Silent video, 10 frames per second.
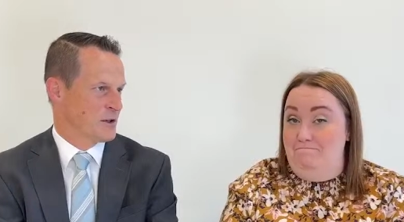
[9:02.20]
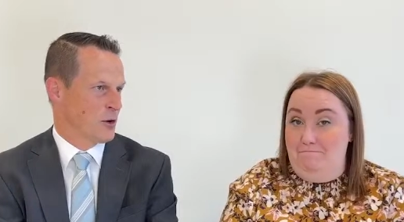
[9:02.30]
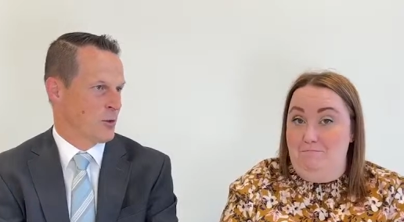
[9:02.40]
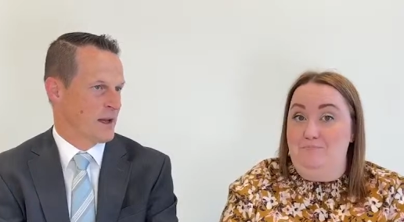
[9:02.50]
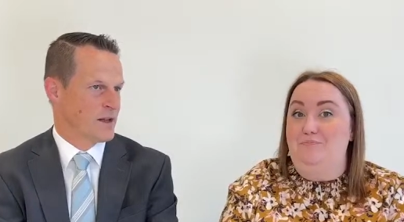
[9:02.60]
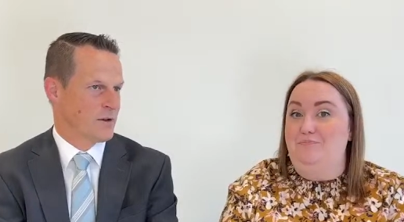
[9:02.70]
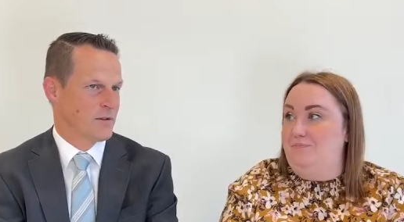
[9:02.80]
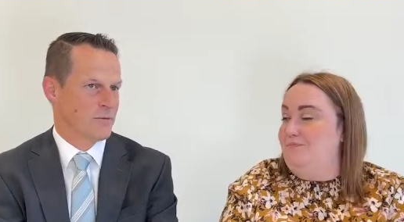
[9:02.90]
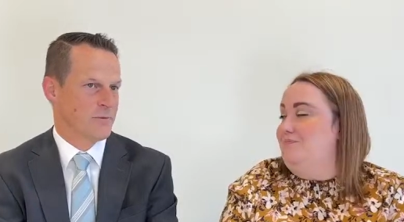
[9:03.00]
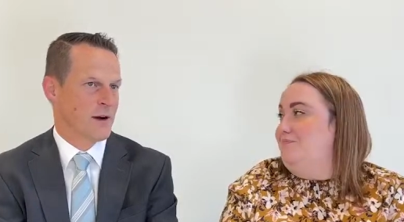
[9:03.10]
Speaker 1: go and you
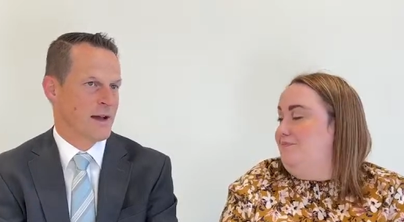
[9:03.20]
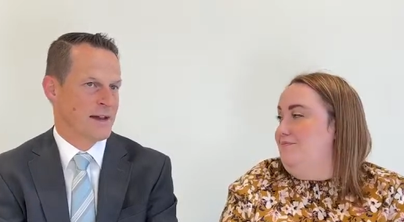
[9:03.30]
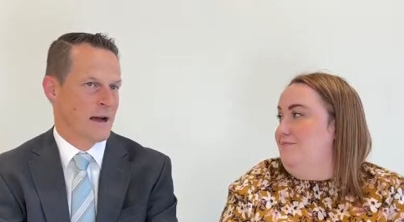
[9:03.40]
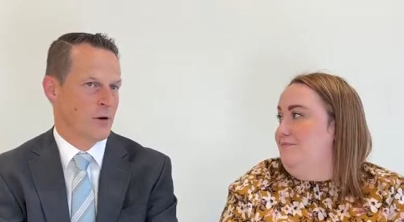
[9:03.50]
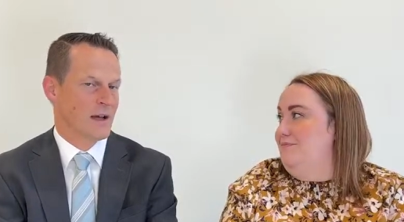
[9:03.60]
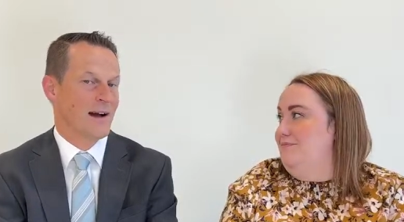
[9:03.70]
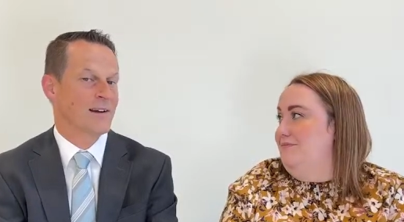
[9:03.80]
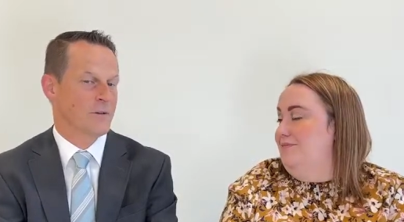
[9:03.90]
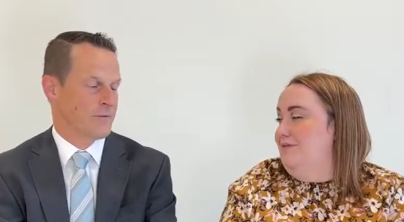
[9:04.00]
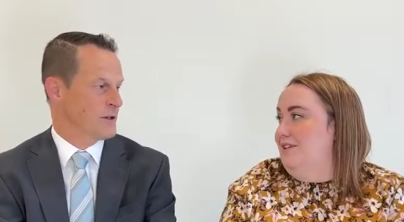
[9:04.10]
can find out
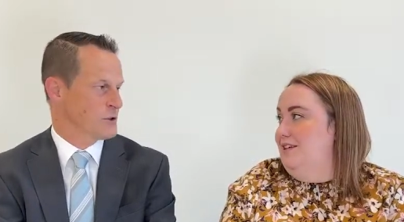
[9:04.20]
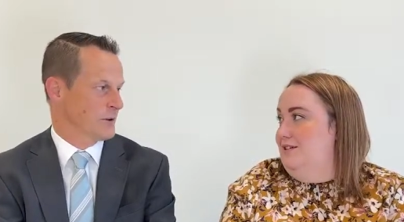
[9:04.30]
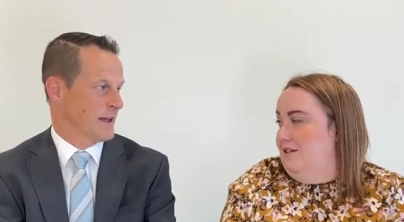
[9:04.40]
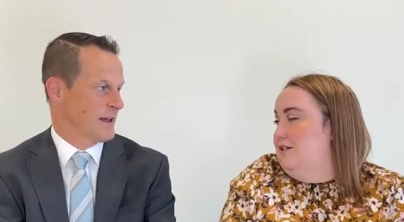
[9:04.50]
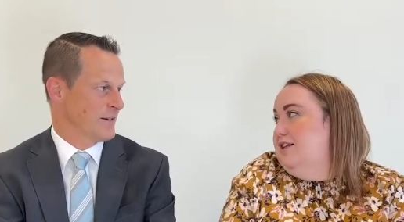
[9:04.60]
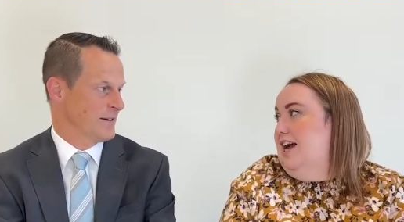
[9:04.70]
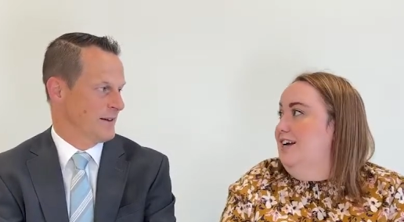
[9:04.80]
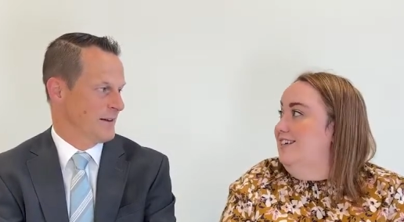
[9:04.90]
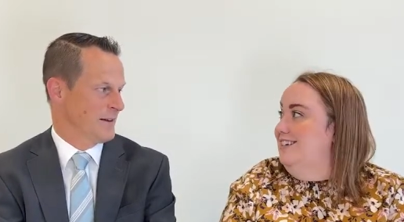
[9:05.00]
unofficially. Yeah.